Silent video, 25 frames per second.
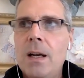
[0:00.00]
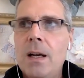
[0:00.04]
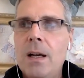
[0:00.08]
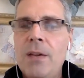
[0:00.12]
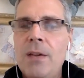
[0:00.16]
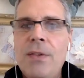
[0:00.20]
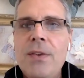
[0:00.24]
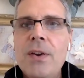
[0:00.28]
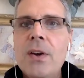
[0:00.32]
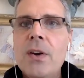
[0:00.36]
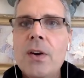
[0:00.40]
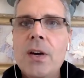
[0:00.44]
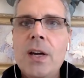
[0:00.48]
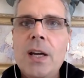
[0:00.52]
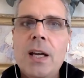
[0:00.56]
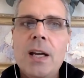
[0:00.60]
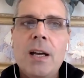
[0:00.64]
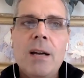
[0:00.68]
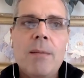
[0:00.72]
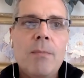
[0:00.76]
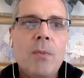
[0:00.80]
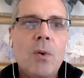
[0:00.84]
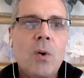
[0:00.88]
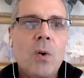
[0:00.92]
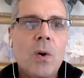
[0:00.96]

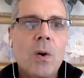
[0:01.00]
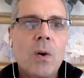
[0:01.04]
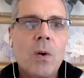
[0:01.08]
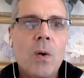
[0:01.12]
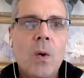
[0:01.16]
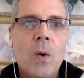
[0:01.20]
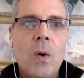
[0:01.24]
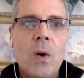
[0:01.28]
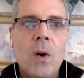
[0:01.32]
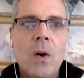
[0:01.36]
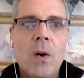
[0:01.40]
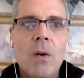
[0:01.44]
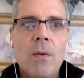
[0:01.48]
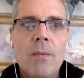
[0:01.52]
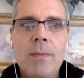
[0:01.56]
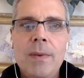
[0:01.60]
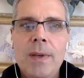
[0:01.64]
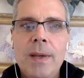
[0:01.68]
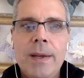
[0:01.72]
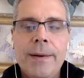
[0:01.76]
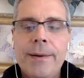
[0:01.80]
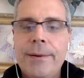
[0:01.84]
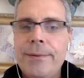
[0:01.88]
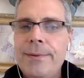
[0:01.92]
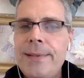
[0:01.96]
Ethereum or you know,